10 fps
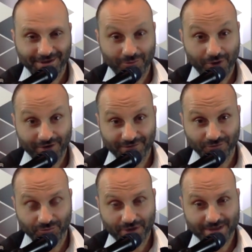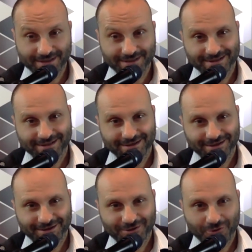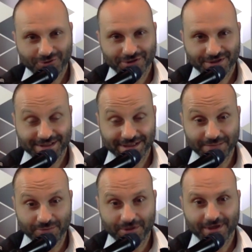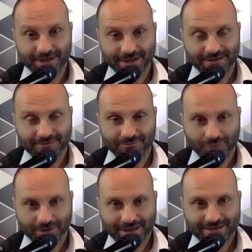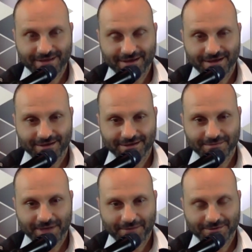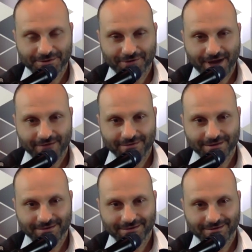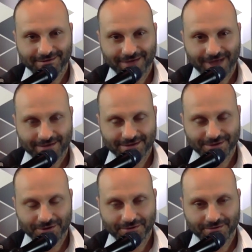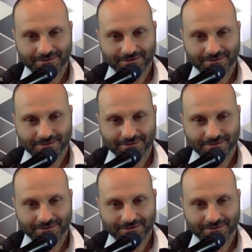mindful, present, conscious, deliberate in what they're thinking to be able to ground us too.